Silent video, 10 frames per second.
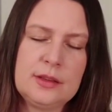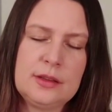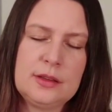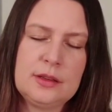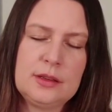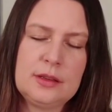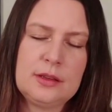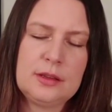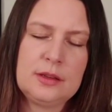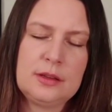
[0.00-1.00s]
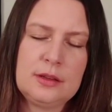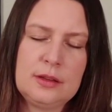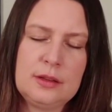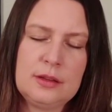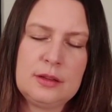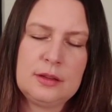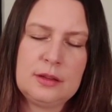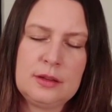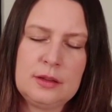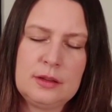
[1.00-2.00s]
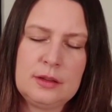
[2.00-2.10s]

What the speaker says: (silence)